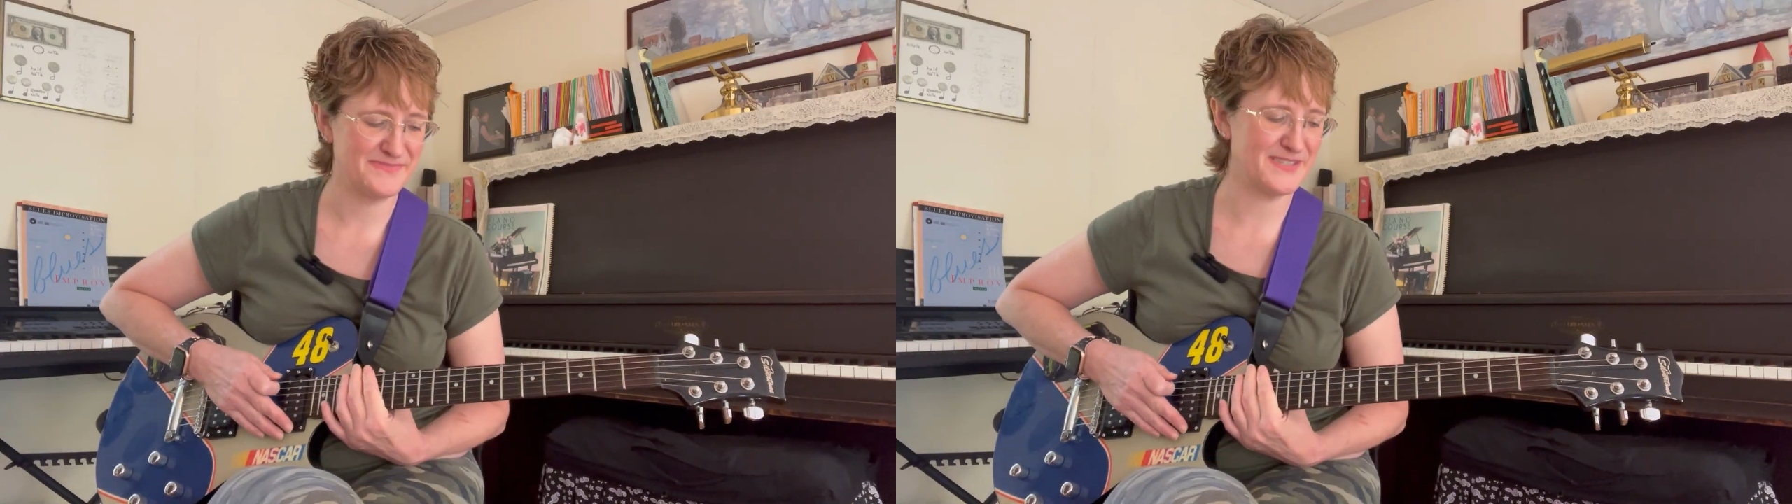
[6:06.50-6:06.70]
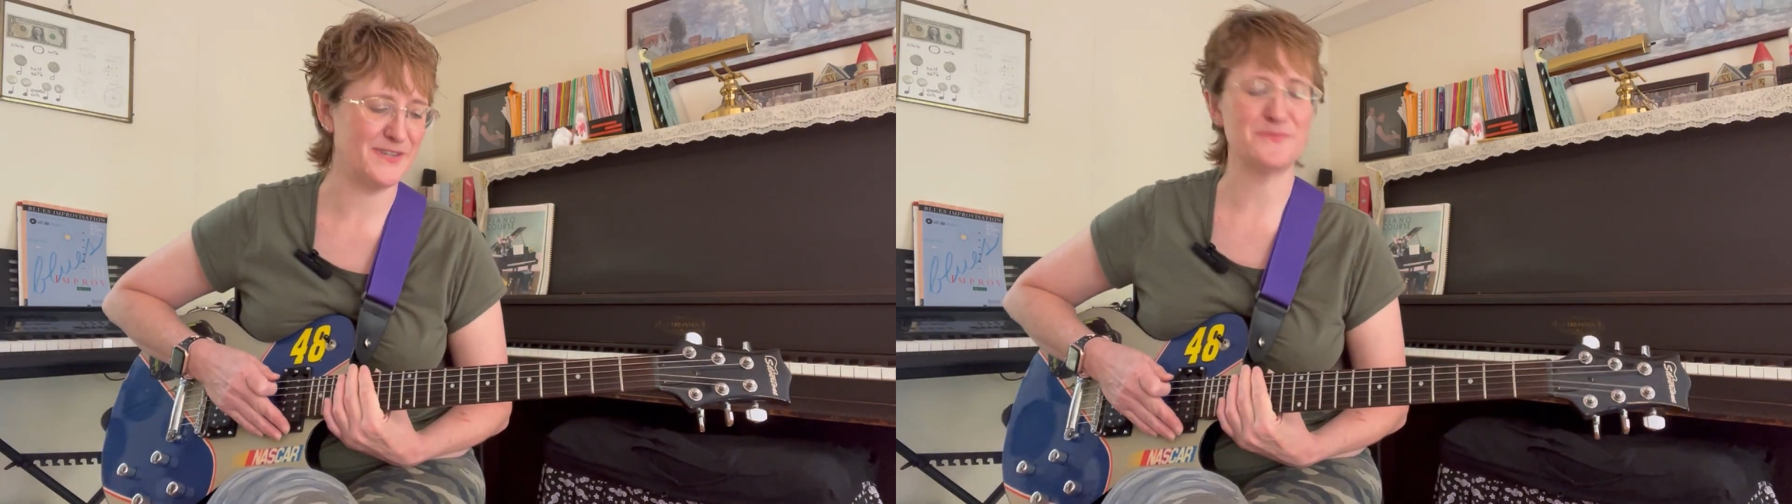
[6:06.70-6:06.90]

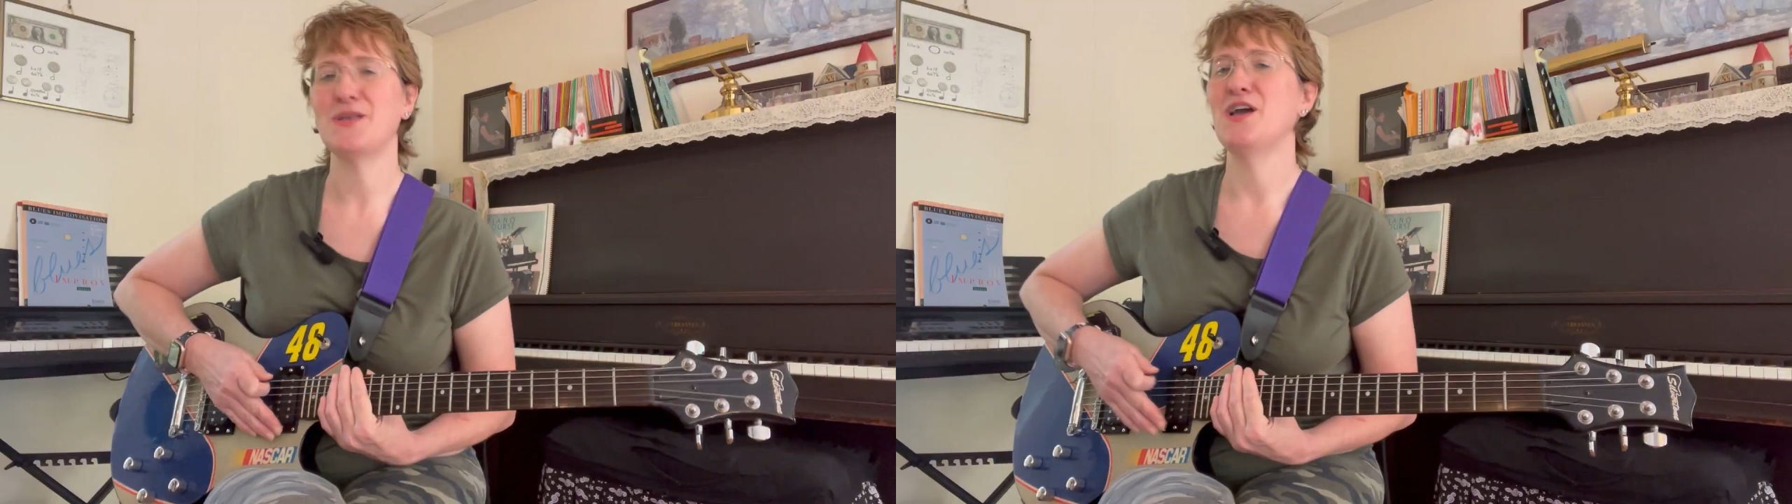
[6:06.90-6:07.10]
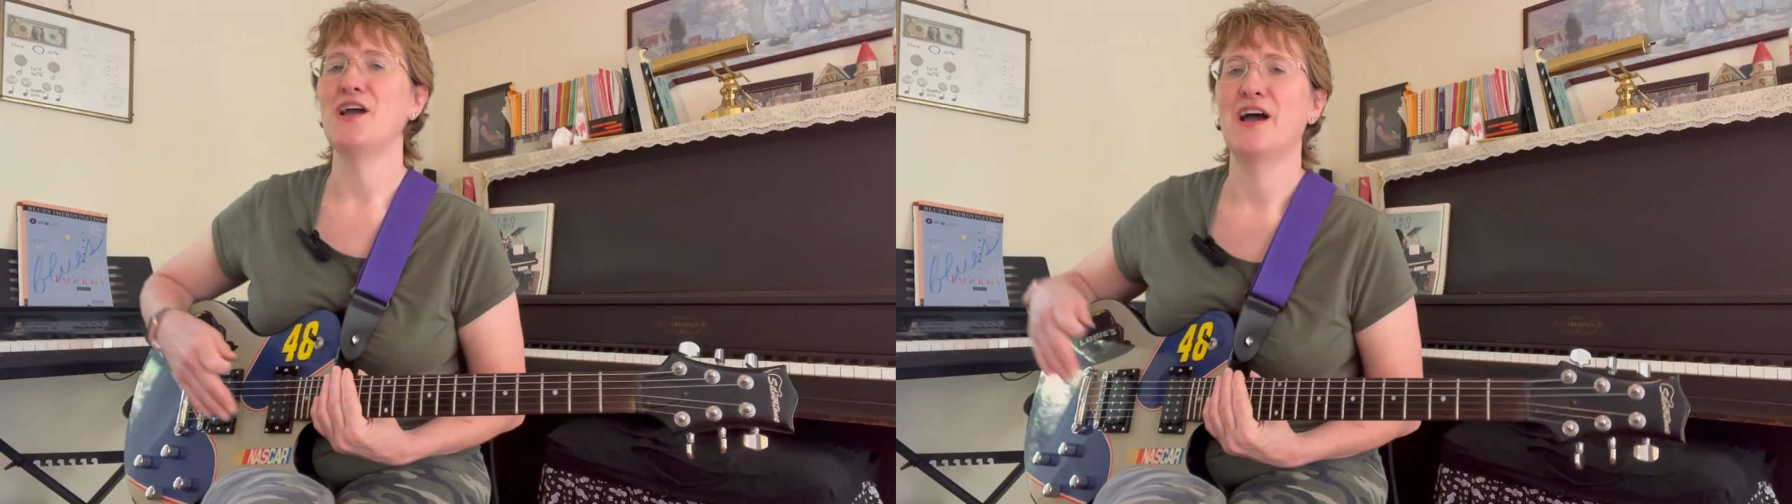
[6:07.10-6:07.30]
So
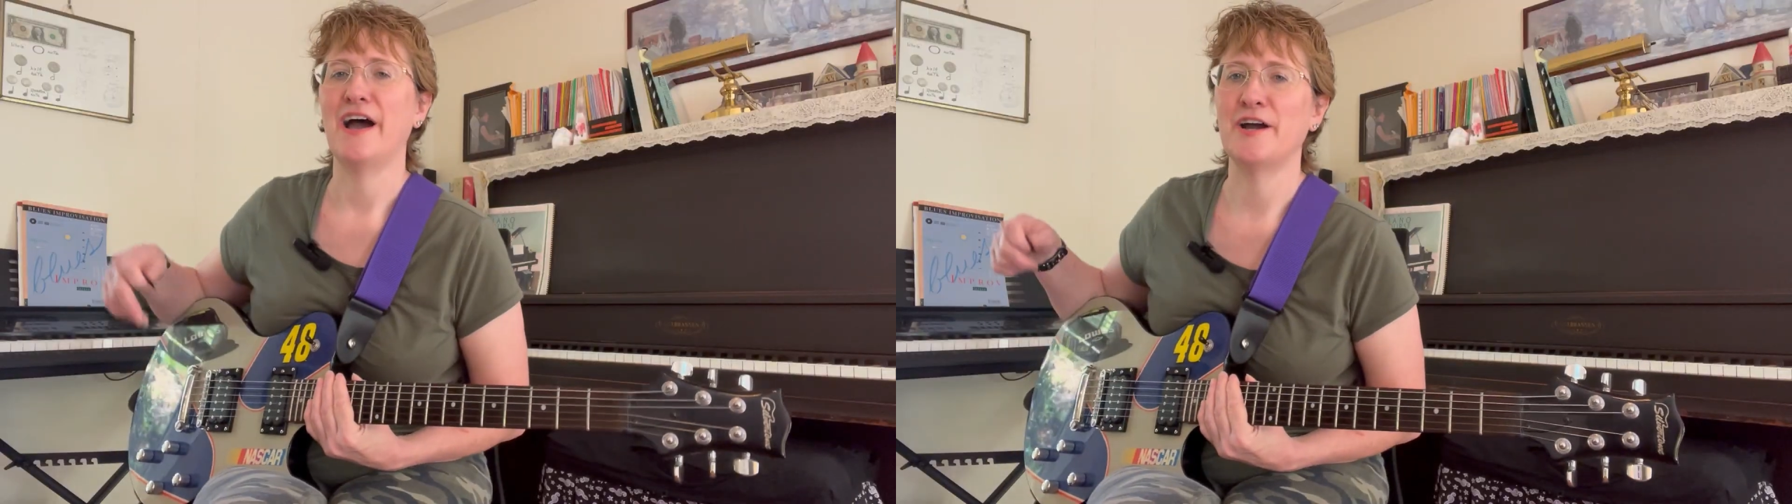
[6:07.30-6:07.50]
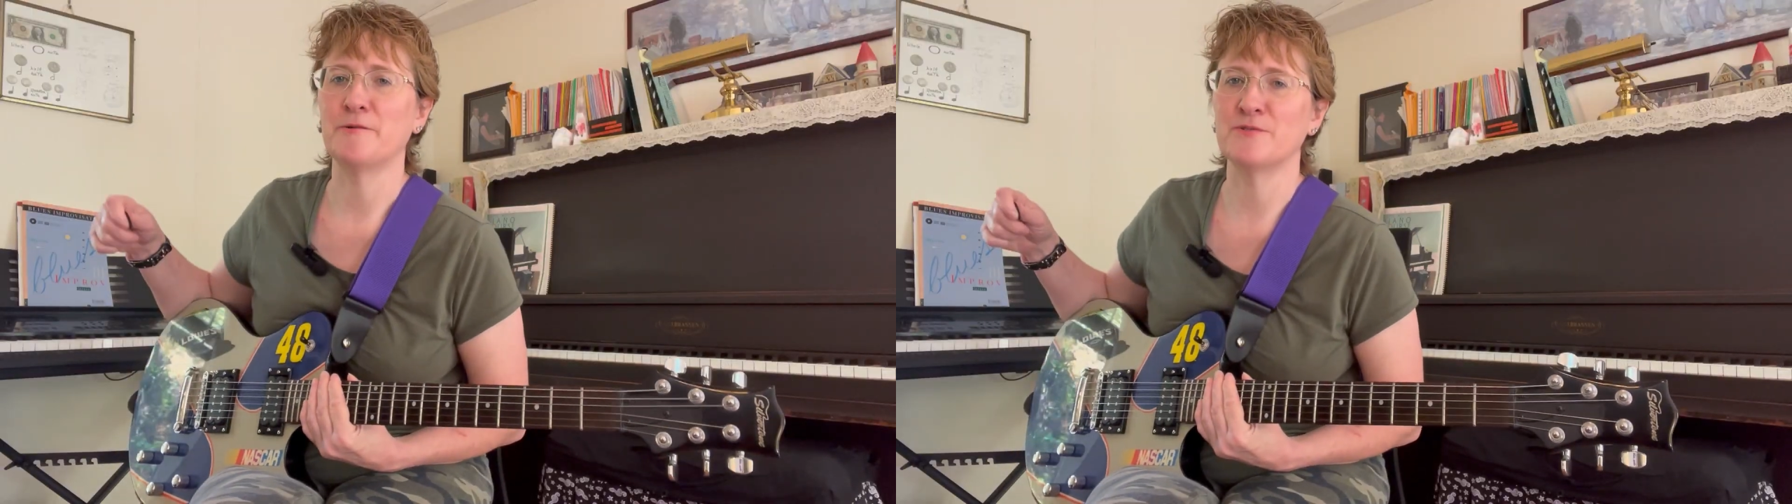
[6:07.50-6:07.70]

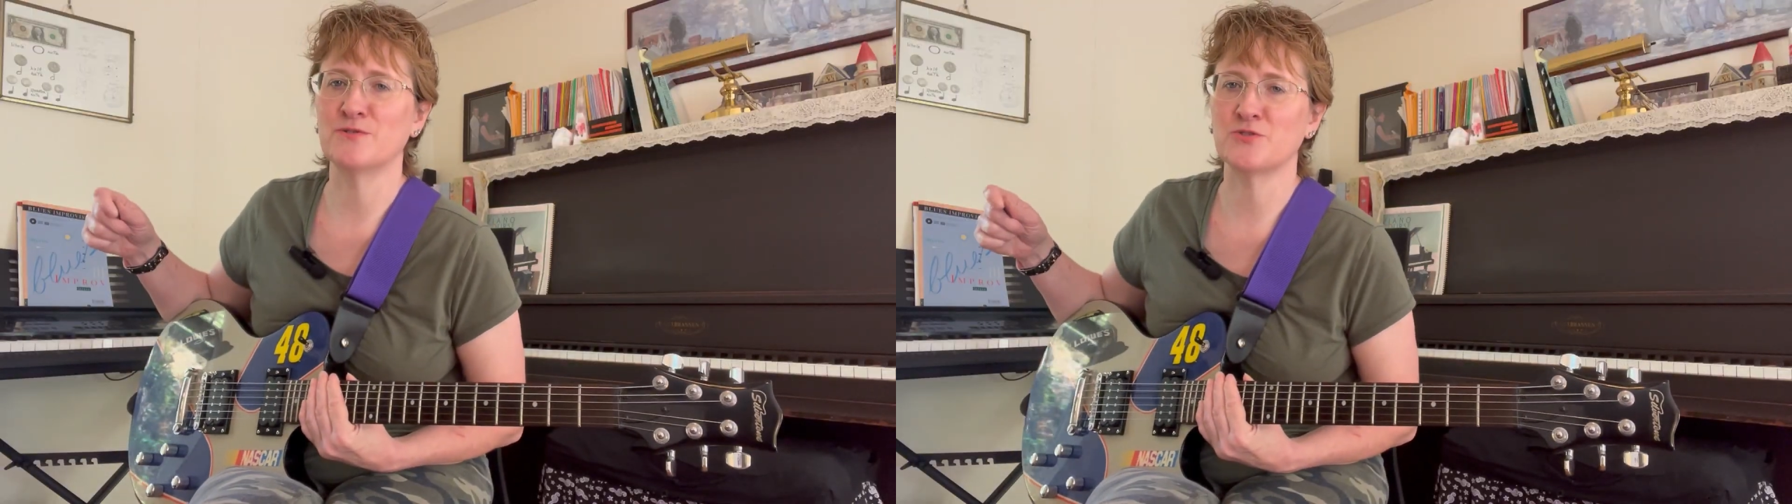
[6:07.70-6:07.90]
I hope you